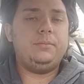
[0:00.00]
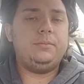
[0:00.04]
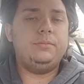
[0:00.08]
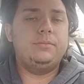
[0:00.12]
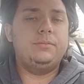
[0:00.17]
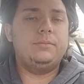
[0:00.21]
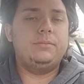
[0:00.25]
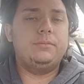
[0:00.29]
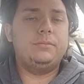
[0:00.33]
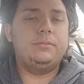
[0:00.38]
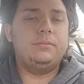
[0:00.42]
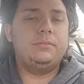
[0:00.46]

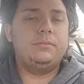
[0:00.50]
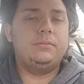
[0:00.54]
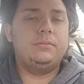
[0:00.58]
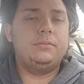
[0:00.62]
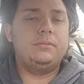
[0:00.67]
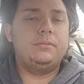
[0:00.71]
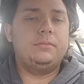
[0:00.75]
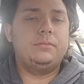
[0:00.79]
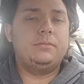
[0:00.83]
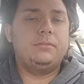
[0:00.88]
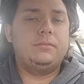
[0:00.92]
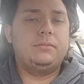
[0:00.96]

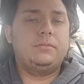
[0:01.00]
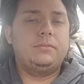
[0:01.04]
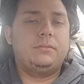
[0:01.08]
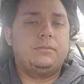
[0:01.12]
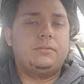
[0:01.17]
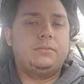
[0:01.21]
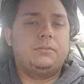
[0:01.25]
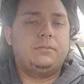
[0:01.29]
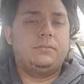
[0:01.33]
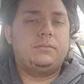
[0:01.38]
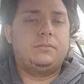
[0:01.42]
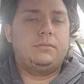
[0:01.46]

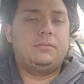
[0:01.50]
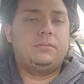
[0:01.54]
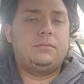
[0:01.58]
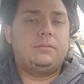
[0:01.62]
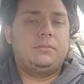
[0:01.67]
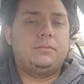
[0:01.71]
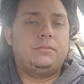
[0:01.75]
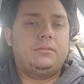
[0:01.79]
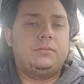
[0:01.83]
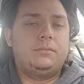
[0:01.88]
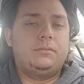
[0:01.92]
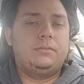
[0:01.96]

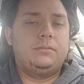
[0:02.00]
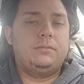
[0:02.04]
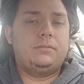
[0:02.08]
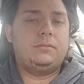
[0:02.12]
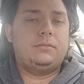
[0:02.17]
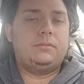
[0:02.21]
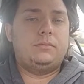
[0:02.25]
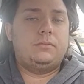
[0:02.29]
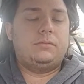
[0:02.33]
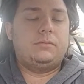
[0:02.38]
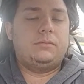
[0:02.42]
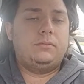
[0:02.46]

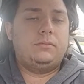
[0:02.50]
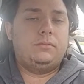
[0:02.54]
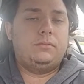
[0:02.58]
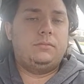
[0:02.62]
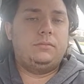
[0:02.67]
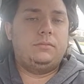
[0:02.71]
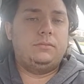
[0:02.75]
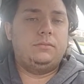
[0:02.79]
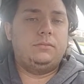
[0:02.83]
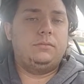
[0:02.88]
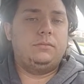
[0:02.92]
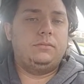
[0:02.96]

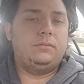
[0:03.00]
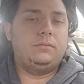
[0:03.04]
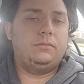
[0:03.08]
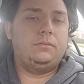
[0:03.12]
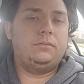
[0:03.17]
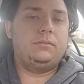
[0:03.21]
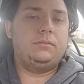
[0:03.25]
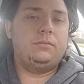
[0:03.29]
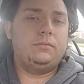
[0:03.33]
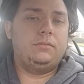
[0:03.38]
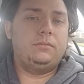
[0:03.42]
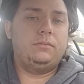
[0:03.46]

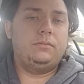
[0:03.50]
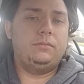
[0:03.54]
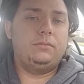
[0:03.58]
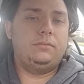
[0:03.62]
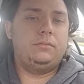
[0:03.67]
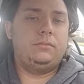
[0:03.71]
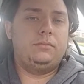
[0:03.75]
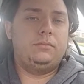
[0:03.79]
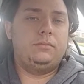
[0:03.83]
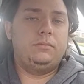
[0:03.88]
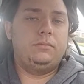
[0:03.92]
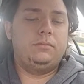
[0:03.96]

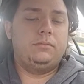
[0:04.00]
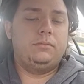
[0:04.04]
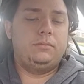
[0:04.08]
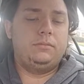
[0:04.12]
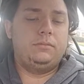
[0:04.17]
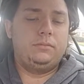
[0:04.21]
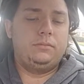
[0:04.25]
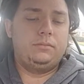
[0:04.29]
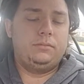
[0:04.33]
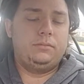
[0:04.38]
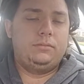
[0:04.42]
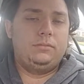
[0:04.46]

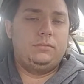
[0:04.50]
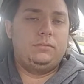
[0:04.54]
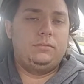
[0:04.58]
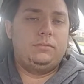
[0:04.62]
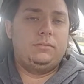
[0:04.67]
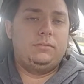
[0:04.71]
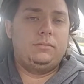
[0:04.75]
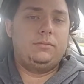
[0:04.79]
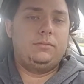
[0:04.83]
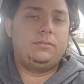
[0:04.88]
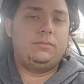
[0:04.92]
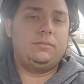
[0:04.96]

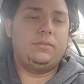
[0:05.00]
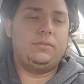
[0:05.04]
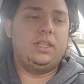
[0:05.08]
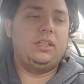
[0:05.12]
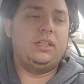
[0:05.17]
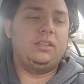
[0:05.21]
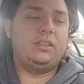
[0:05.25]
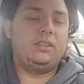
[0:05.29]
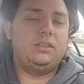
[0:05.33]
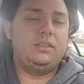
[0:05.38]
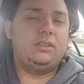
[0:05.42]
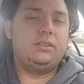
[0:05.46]

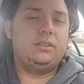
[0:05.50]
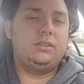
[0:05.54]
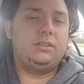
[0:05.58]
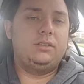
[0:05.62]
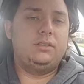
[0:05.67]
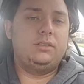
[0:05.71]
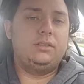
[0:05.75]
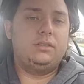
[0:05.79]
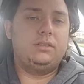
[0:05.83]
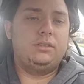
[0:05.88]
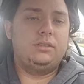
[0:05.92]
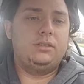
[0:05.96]

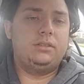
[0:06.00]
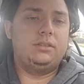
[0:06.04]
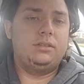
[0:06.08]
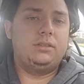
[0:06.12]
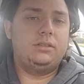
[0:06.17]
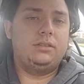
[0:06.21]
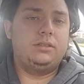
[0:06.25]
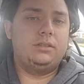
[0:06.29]
The person shown says nothing.